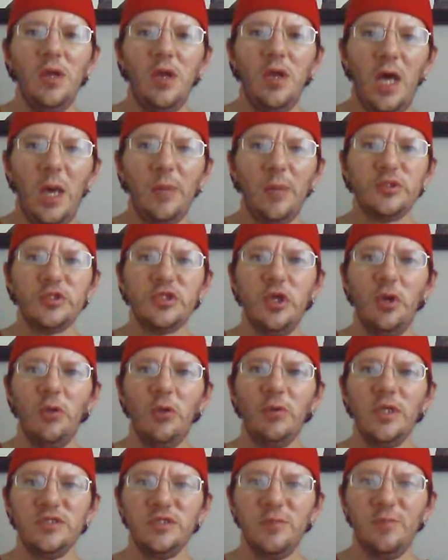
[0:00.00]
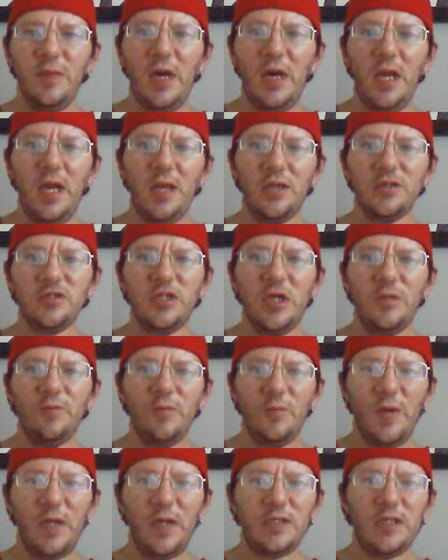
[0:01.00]
I was curious about how stuff
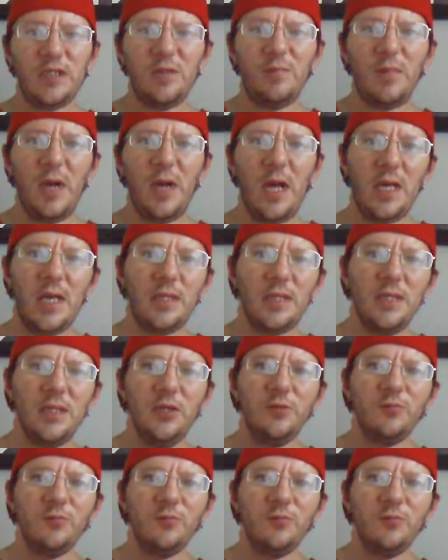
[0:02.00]
affected the body.